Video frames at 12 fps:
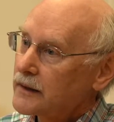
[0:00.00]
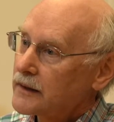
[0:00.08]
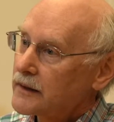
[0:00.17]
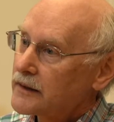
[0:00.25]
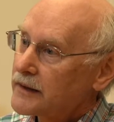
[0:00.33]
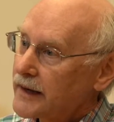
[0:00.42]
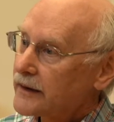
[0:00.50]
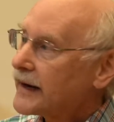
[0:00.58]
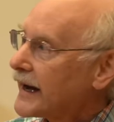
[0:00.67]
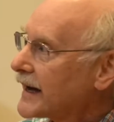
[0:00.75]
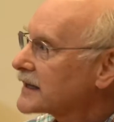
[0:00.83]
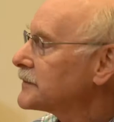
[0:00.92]
there
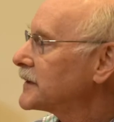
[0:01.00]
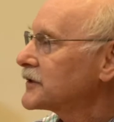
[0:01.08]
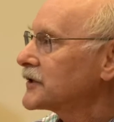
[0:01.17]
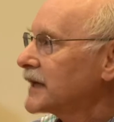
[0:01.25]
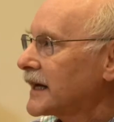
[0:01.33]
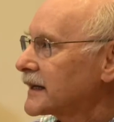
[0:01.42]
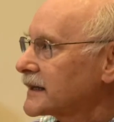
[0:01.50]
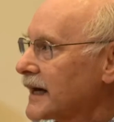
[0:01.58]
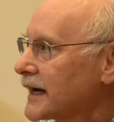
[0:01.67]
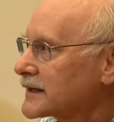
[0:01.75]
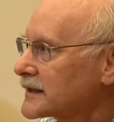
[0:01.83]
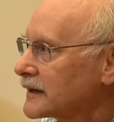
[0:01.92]
has been genetic
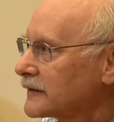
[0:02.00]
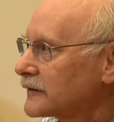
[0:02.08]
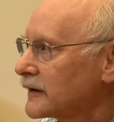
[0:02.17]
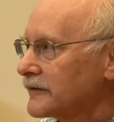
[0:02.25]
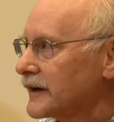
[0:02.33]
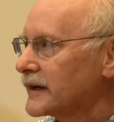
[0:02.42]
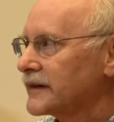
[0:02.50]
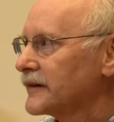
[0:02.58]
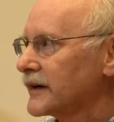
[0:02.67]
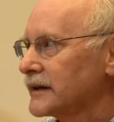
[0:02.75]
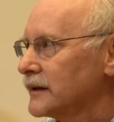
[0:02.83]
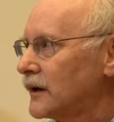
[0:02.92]
testing for a very,
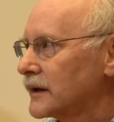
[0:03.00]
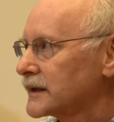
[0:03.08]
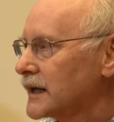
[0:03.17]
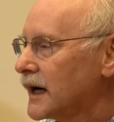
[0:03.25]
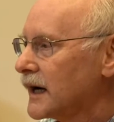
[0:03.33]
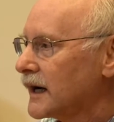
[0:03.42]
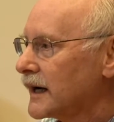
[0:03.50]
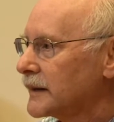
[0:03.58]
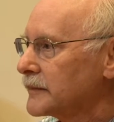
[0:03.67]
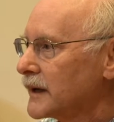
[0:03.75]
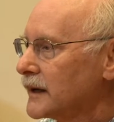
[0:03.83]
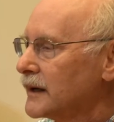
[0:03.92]
very long
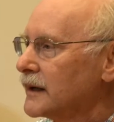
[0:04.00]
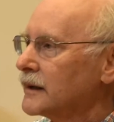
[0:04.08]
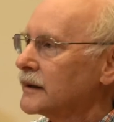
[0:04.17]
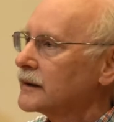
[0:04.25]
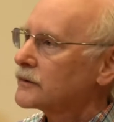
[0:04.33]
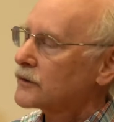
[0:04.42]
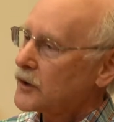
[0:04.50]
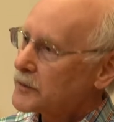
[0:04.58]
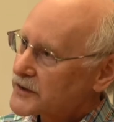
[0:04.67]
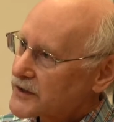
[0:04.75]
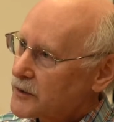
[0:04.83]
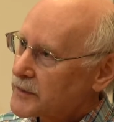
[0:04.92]
time,
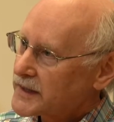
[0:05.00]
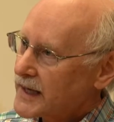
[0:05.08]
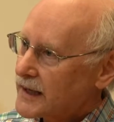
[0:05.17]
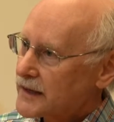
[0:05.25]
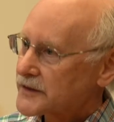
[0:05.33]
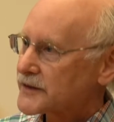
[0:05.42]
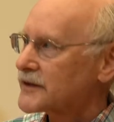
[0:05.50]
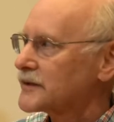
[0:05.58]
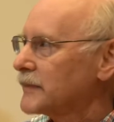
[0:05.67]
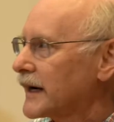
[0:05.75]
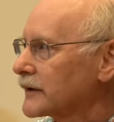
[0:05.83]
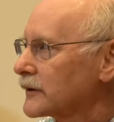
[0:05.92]
chromosome analysis,
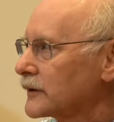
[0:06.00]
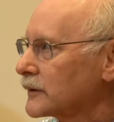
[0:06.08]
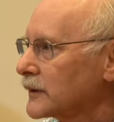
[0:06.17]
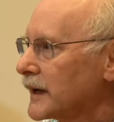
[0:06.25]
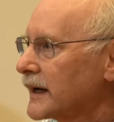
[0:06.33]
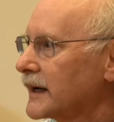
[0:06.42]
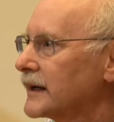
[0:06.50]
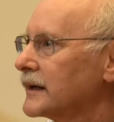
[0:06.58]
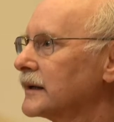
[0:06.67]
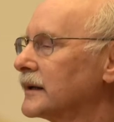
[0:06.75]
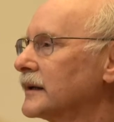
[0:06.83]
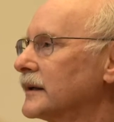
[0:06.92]

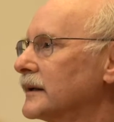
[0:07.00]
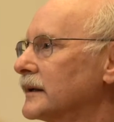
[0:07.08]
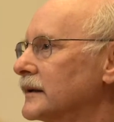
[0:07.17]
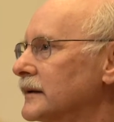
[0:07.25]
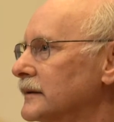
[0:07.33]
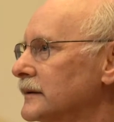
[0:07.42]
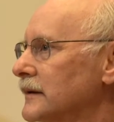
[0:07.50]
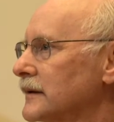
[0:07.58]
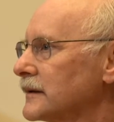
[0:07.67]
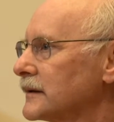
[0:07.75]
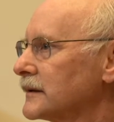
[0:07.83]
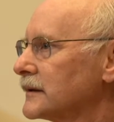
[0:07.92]
microarray,
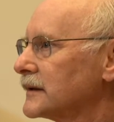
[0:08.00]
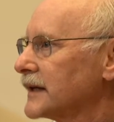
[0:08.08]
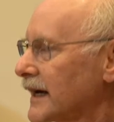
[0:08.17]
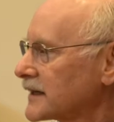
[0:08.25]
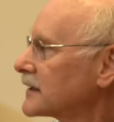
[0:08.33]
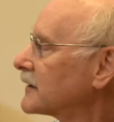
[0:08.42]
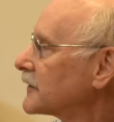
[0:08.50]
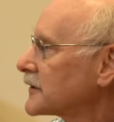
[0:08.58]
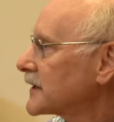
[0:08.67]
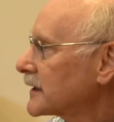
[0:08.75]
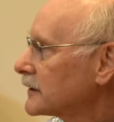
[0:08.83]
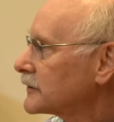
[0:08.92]
testing for
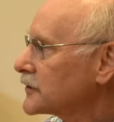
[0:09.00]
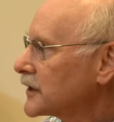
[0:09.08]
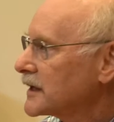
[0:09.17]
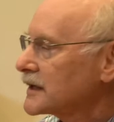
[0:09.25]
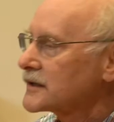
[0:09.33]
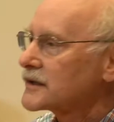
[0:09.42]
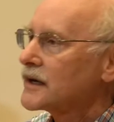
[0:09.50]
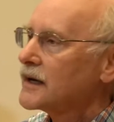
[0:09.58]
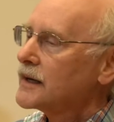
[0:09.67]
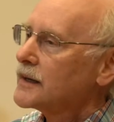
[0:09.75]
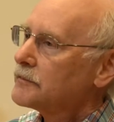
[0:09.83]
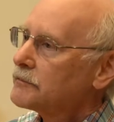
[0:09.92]
single genes,
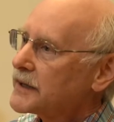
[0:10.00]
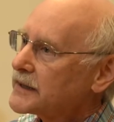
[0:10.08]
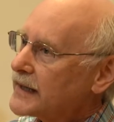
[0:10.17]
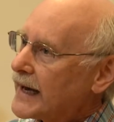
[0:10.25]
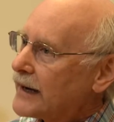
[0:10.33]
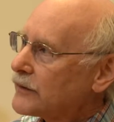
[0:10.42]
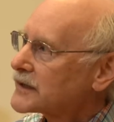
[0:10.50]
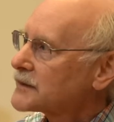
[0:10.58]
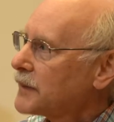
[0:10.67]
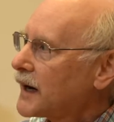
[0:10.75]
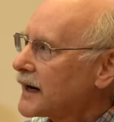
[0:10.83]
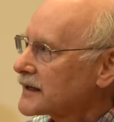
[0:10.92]
but now it's
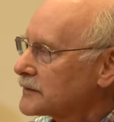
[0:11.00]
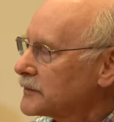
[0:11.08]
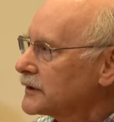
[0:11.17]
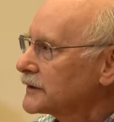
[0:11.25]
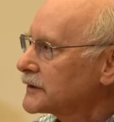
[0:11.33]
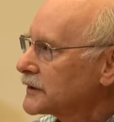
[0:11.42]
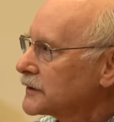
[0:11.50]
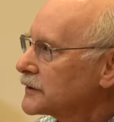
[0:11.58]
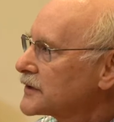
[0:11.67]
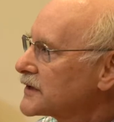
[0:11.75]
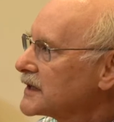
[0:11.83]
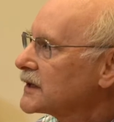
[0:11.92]
possible to
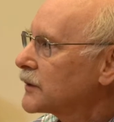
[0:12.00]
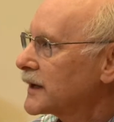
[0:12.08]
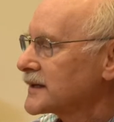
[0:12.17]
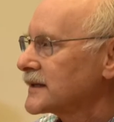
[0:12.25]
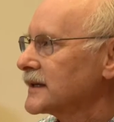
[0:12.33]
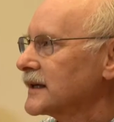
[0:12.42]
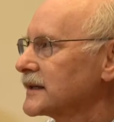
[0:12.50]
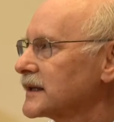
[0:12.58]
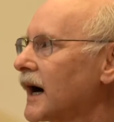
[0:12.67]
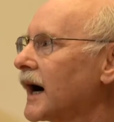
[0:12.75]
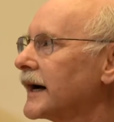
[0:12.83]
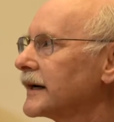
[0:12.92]
sequence the
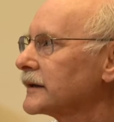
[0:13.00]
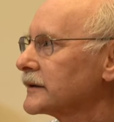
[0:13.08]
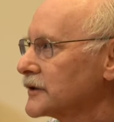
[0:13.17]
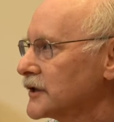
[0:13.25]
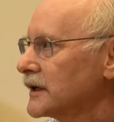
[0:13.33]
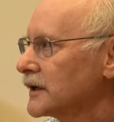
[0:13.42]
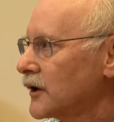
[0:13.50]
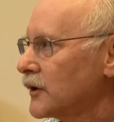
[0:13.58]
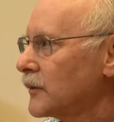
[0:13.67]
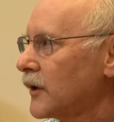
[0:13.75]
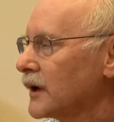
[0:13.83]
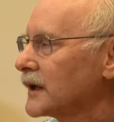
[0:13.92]
entire
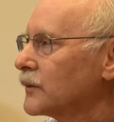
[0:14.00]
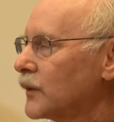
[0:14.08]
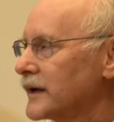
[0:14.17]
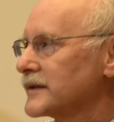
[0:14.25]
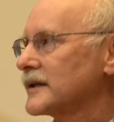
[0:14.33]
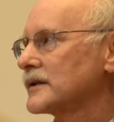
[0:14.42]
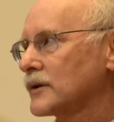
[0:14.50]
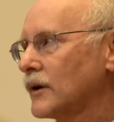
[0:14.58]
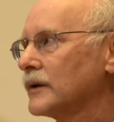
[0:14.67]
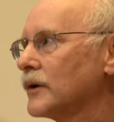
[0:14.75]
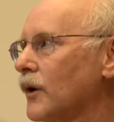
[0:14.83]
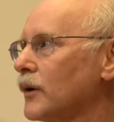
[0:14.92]
genome all at once. It's
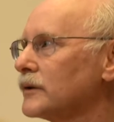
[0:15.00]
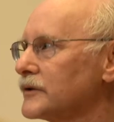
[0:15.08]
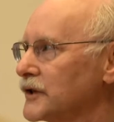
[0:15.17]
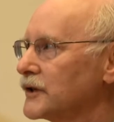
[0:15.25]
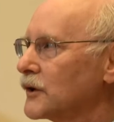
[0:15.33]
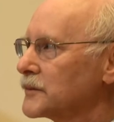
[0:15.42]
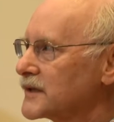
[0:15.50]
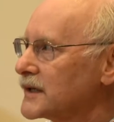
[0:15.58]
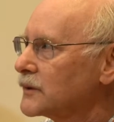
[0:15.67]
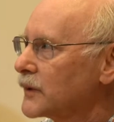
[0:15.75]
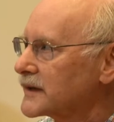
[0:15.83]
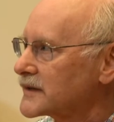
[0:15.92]
called whole genome
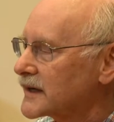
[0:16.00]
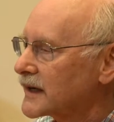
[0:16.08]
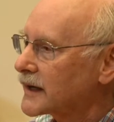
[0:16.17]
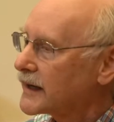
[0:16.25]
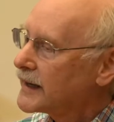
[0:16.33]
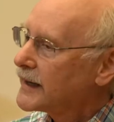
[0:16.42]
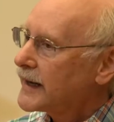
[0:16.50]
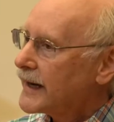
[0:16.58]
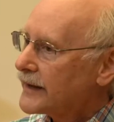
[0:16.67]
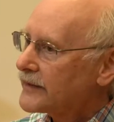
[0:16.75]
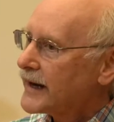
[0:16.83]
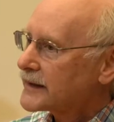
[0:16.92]
sequencing.
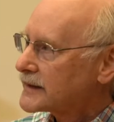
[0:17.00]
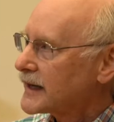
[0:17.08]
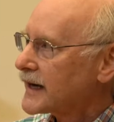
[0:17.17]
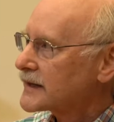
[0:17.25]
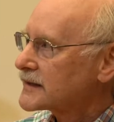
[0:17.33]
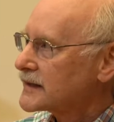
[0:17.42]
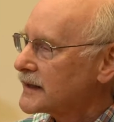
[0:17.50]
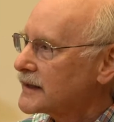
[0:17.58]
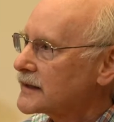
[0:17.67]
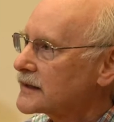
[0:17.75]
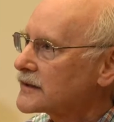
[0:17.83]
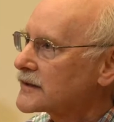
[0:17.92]
And that test
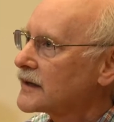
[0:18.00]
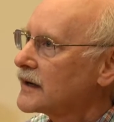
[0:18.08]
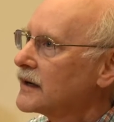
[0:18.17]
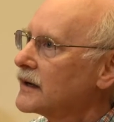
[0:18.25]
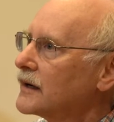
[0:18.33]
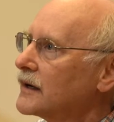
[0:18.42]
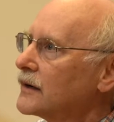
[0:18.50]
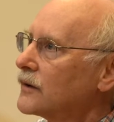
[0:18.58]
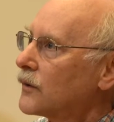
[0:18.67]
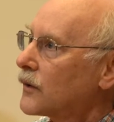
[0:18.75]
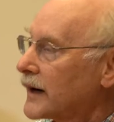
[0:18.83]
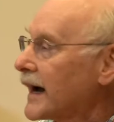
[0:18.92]
is,
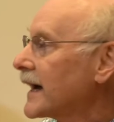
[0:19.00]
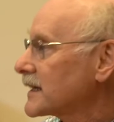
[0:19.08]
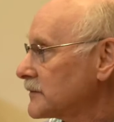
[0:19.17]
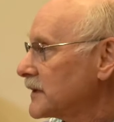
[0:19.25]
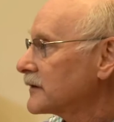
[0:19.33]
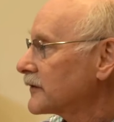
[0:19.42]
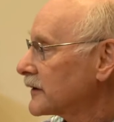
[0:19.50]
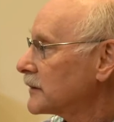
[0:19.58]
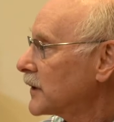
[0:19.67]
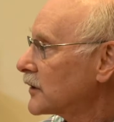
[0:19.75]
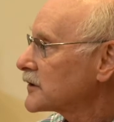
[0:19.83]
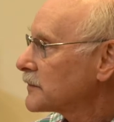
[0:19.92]
or has been for the
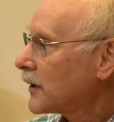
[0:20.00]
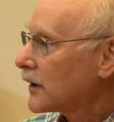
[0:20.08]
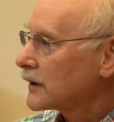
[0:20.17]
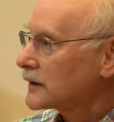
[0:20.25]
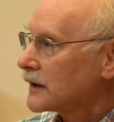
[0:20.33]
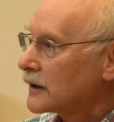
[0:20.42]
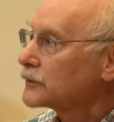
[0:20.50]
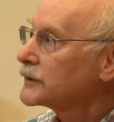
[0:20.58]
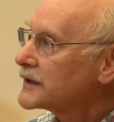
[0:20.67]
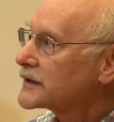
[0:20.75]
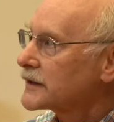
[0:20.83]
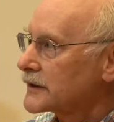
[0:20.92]
most part, a
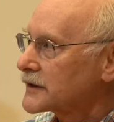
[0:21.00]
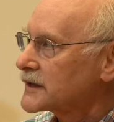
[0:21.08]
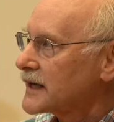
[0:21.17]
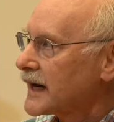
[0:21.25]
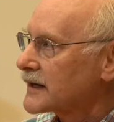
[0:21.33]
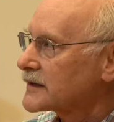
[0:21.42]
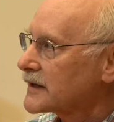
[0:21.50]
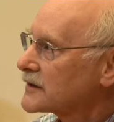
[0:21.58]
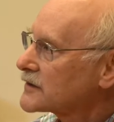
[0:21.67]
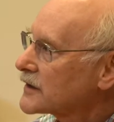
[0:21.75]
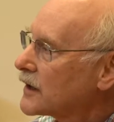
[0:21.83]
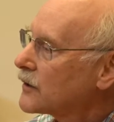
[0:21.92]
research test. And
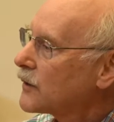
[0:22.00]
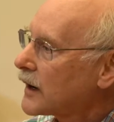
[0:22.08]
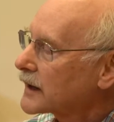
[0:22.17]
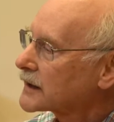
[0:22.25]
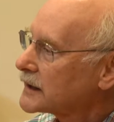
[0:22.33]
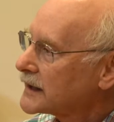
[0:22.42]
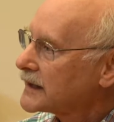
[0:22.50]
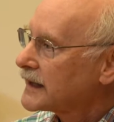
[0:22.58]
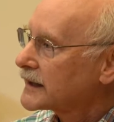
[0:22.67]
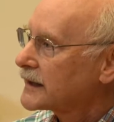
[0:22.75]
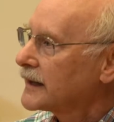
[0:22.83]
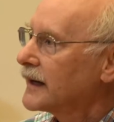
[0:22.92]
so our clinic